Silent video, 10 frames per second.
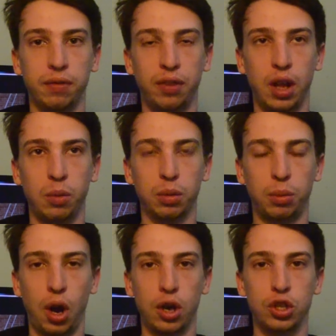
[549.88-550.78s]
flywheel
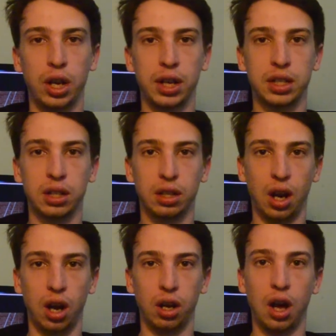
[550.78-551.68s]
project
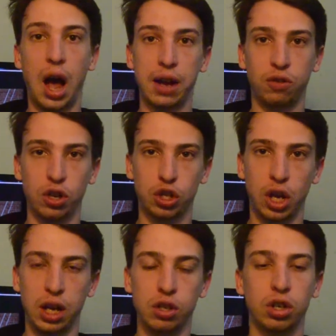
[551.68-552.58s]
high crush
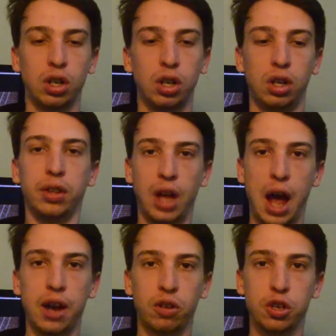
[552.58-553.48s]
cage. The
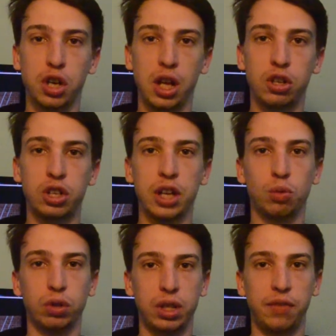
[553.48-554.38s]
high crush cage test
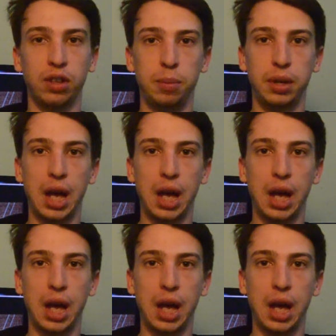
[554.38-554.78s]
will definitely be